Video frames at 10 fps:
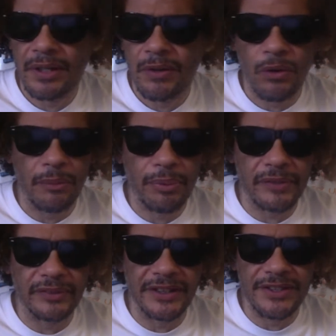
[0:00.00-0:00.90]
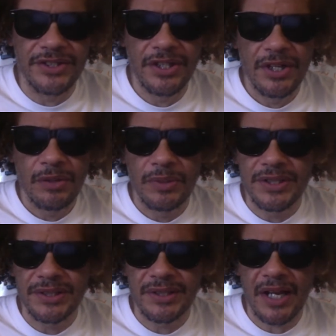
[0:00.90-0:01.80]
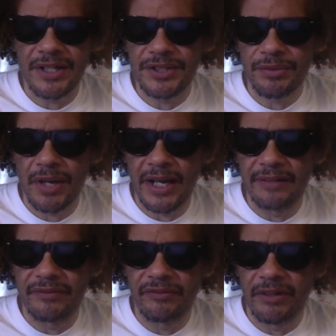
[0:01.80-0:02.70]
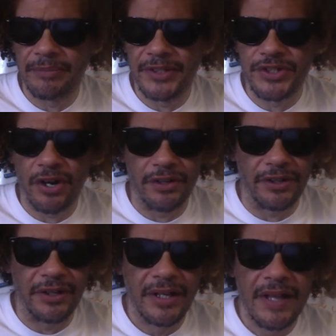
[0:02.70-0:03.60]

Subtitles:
or privilege which is not derived from the charter.